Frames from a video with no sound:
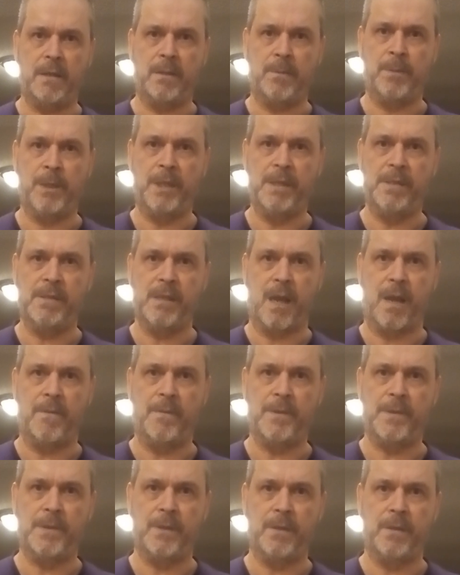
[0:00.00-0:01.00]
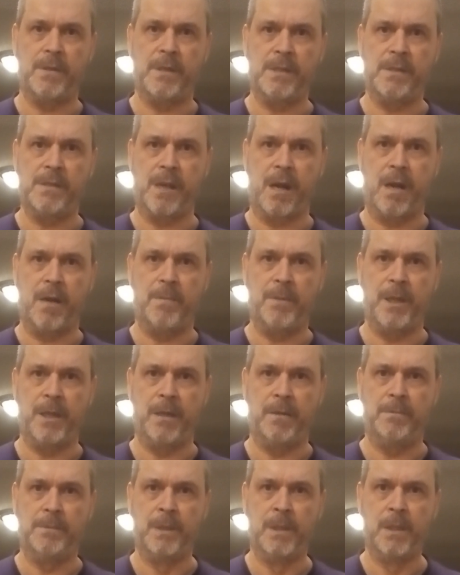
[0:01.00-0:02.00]
police officer, disarm
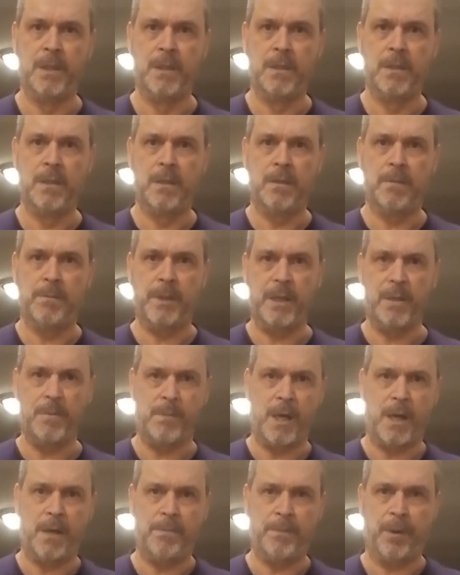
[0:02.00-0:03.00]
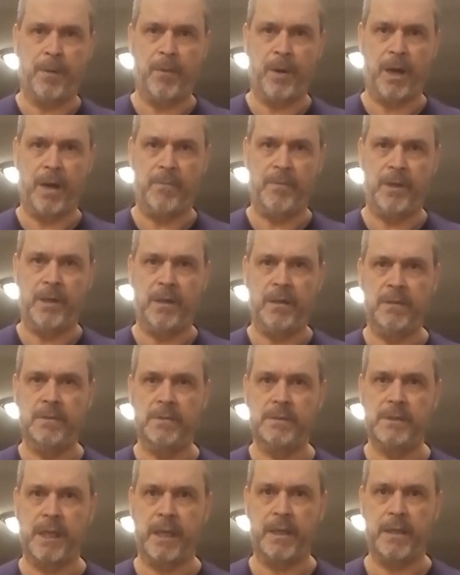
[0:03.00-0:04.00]
him, beat him up or whatever,
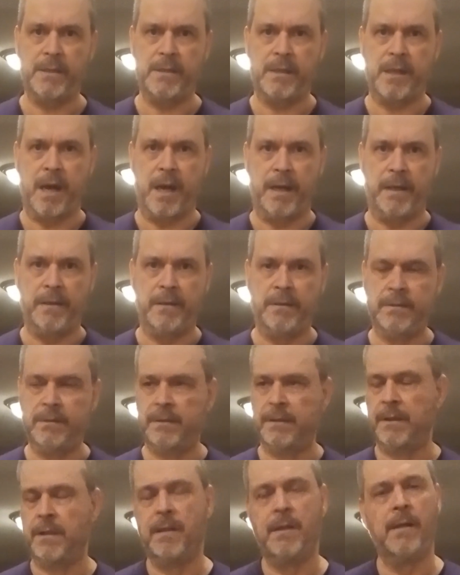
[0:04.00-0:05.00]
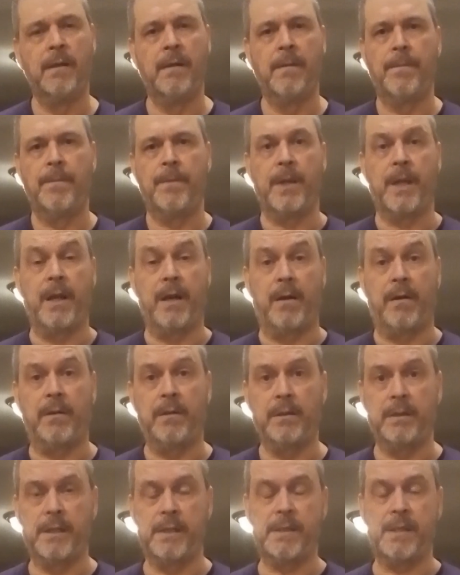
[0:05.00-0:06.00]
take his gun.
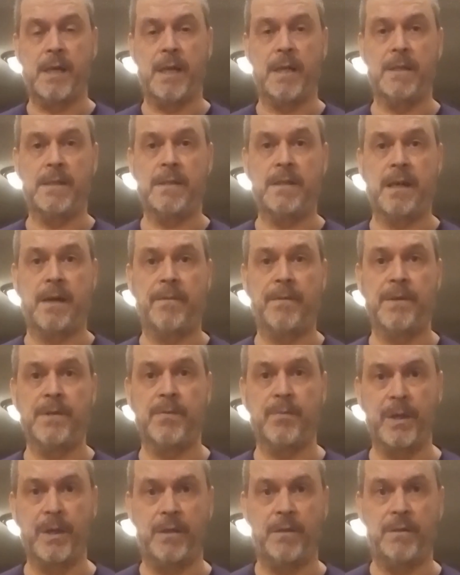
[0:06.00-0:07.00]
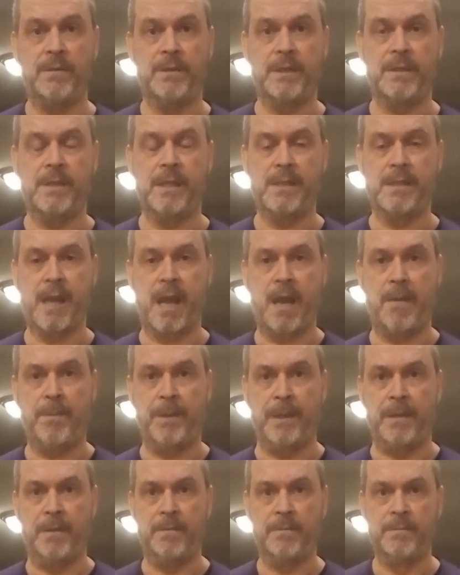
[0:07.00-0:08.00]
This kind of stuff is real. It does
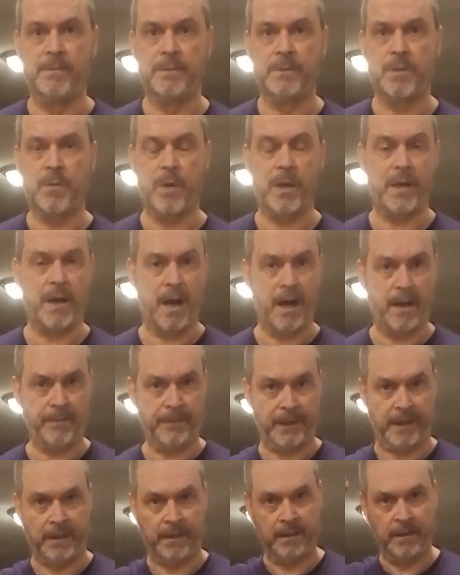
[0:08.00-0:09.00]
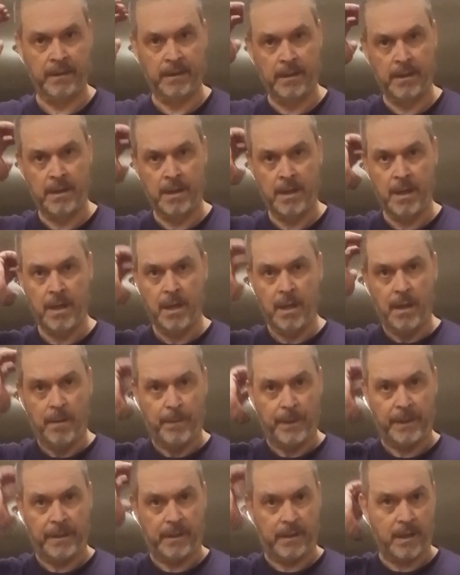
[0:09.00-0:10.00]
happen quite often.
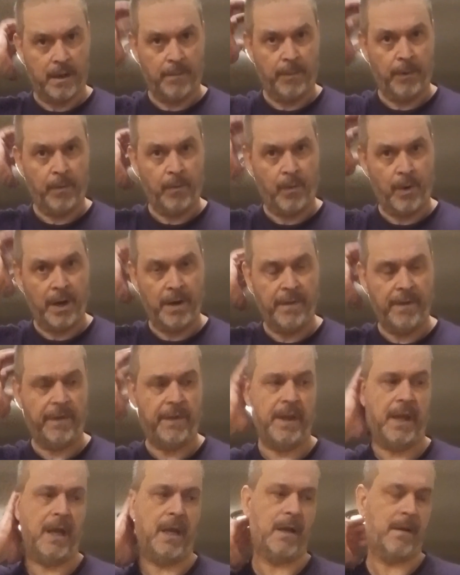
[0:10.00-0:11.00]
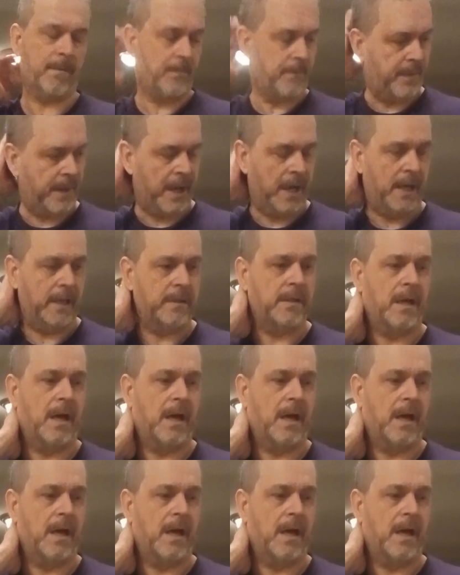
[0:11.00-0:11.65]
But the number one thing that